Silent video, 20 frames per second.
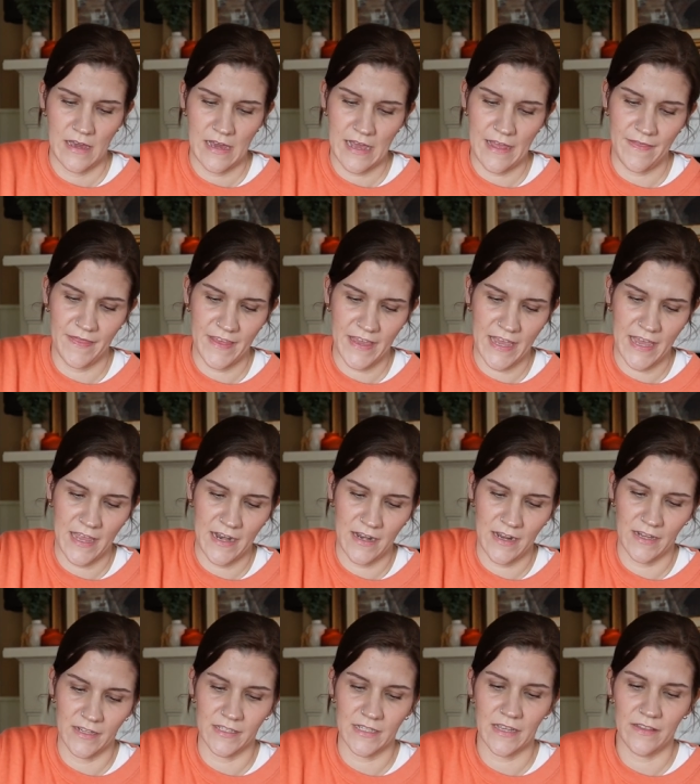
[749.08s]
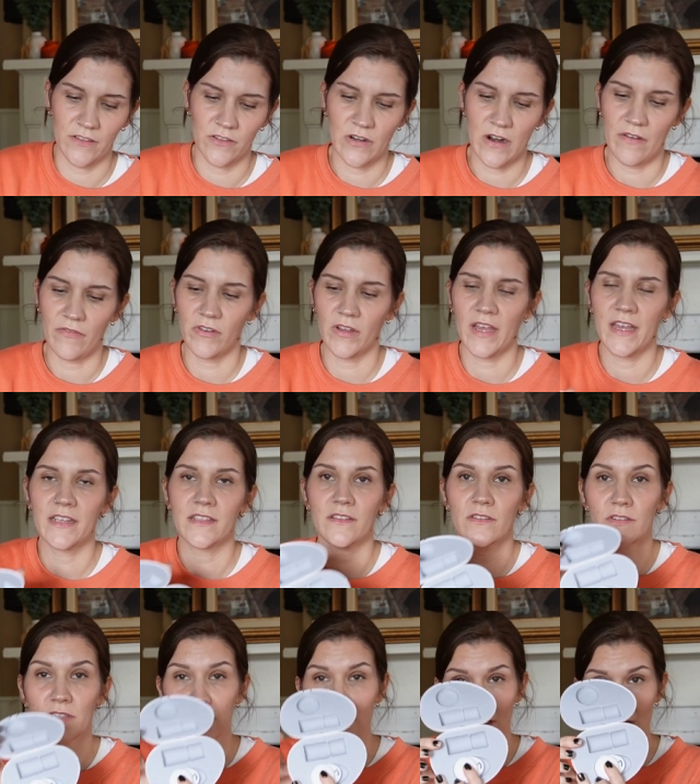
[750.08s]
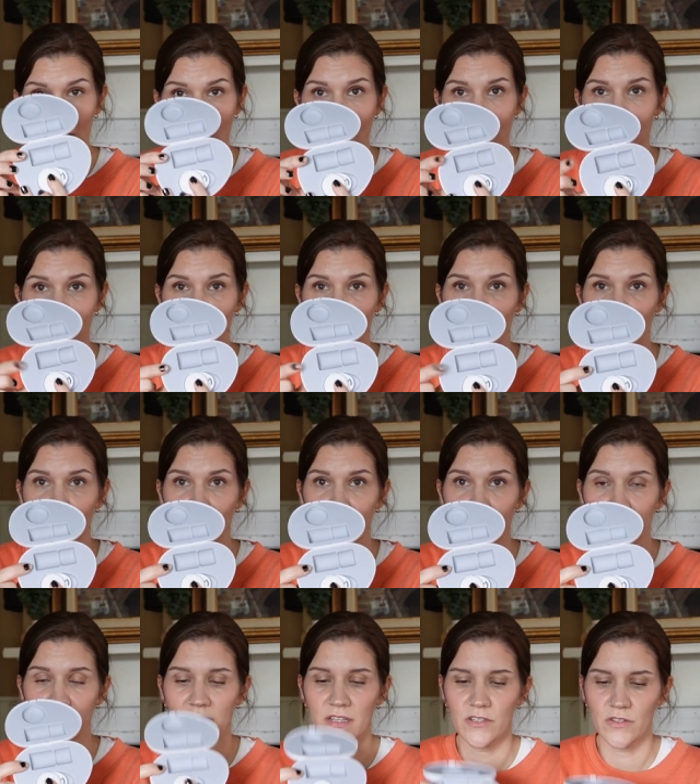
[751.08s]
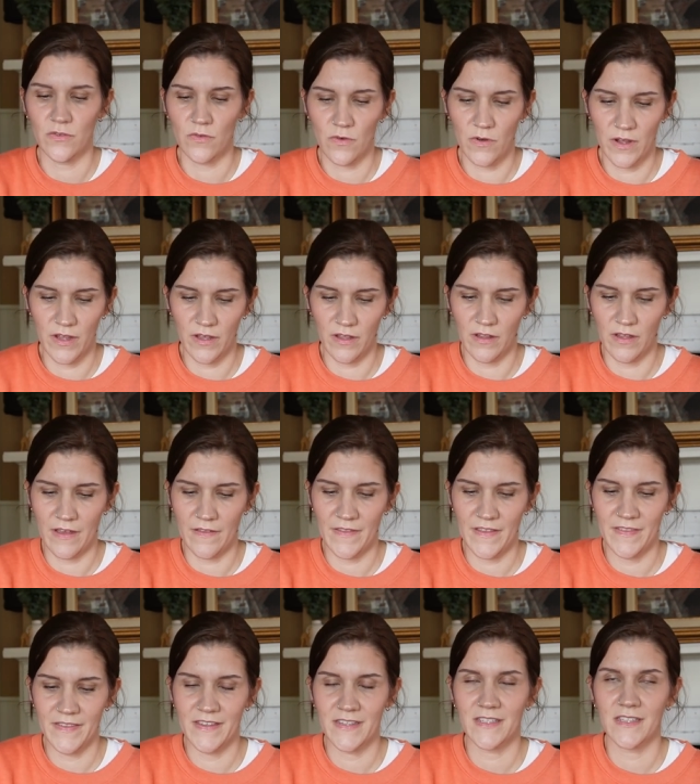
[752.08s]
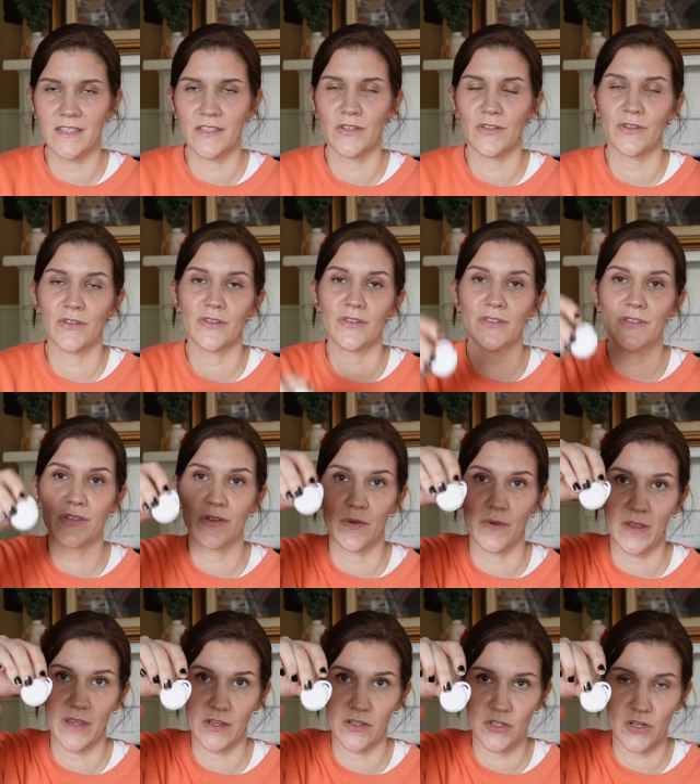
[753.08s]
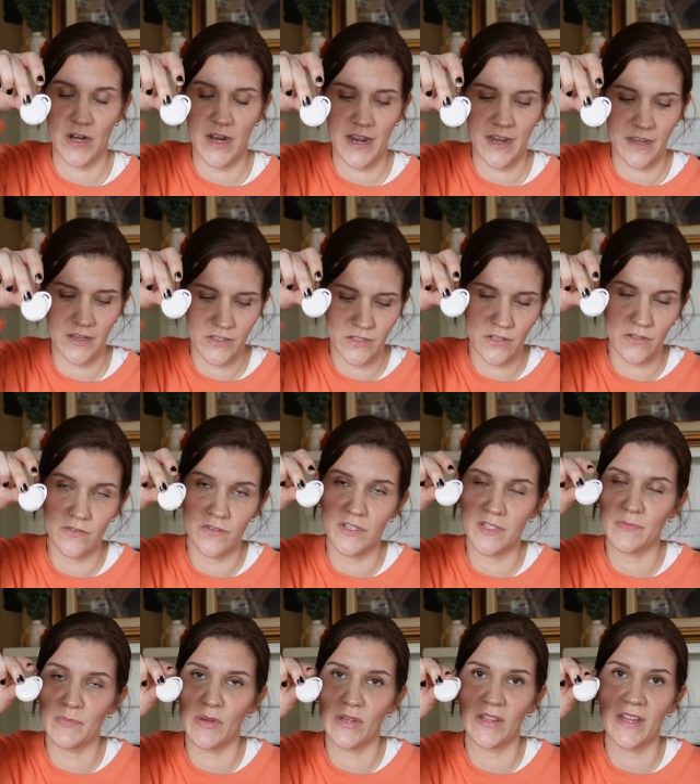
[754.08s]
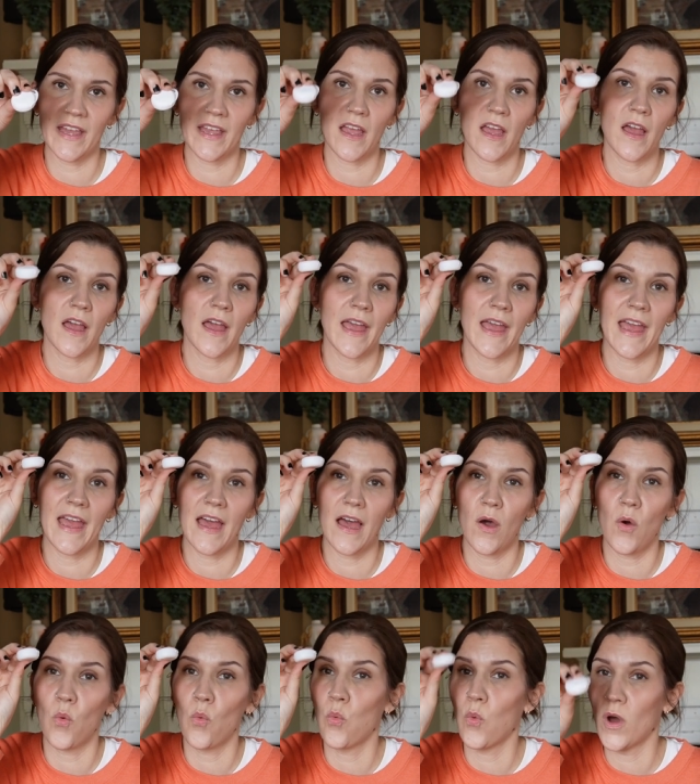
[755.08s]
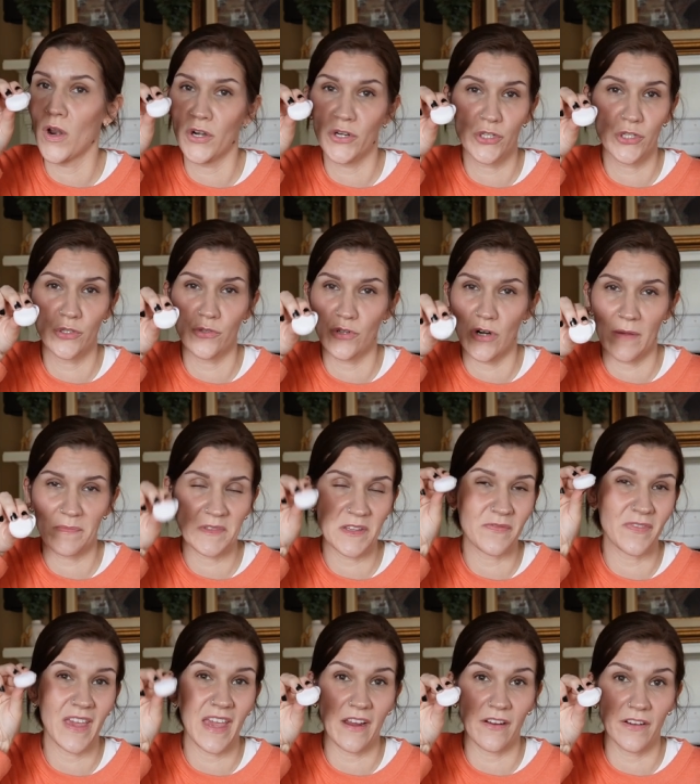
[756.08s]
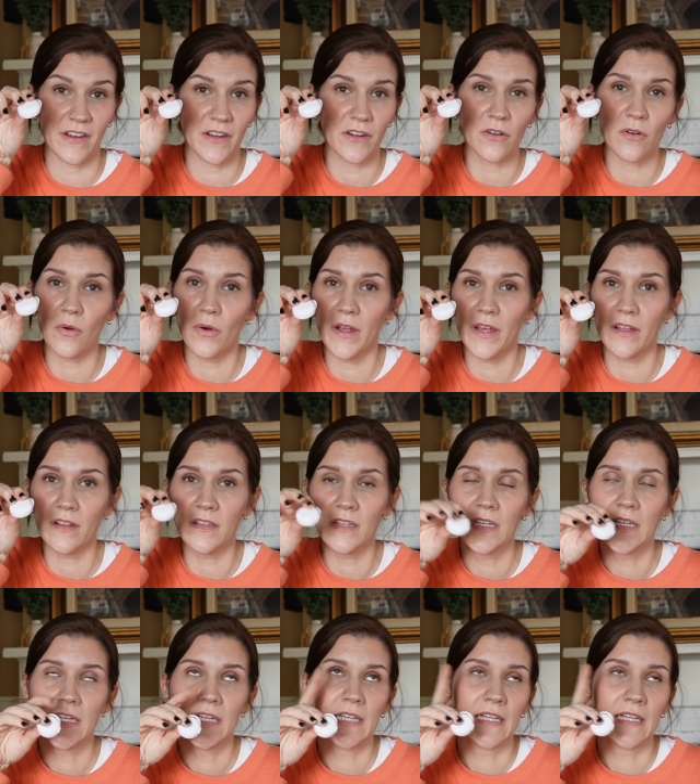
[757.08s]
And then inside the travel case, there's a slot to put your essential oil. And then this is your soaking tray. So you just put like one or two drops of carrier oil,